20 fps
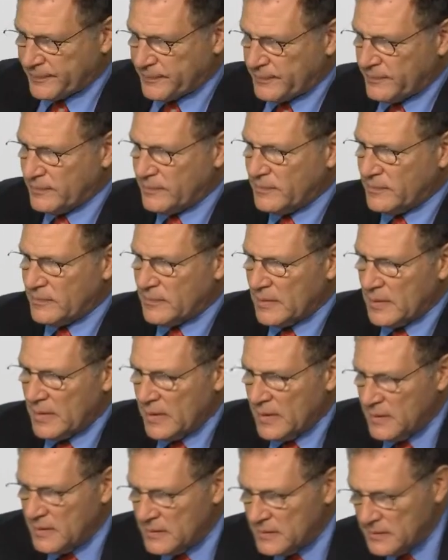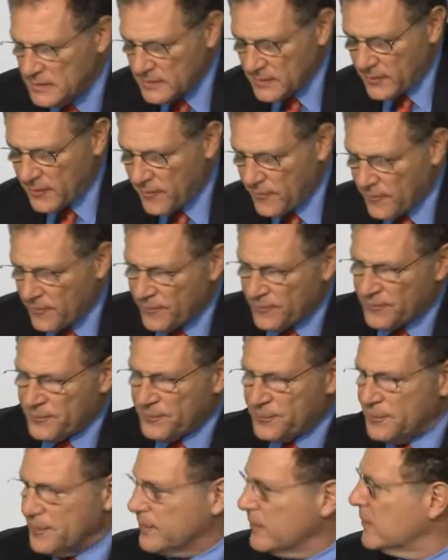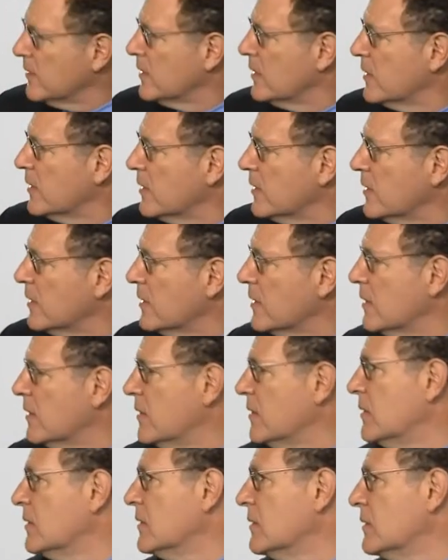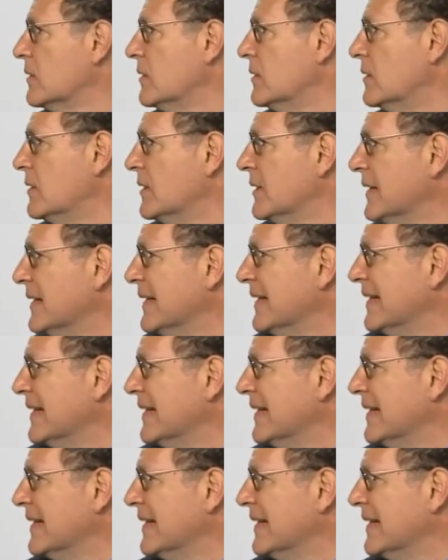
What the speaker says: This person isn't speaking.